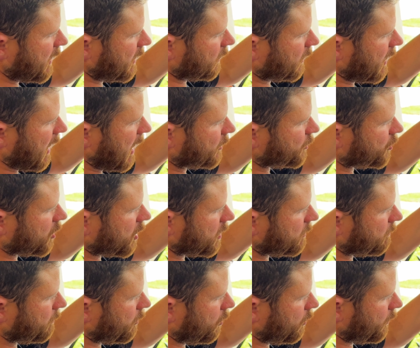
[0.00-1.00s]
latch on
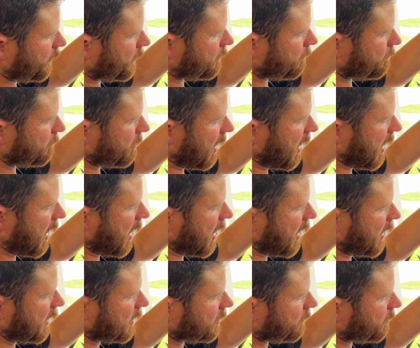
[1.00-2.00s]
both
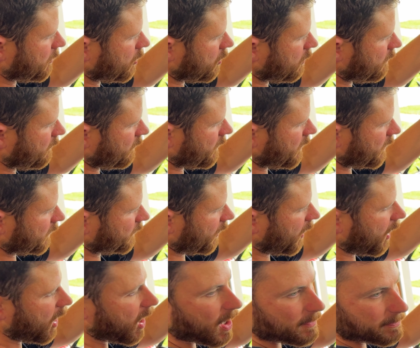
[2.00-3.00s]
behind but over the
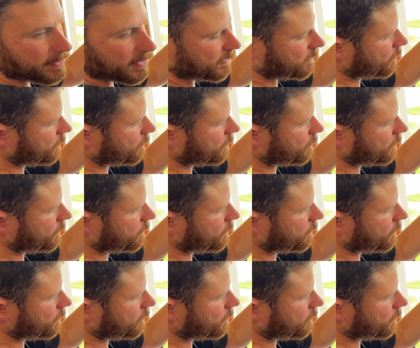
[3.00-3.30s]
top as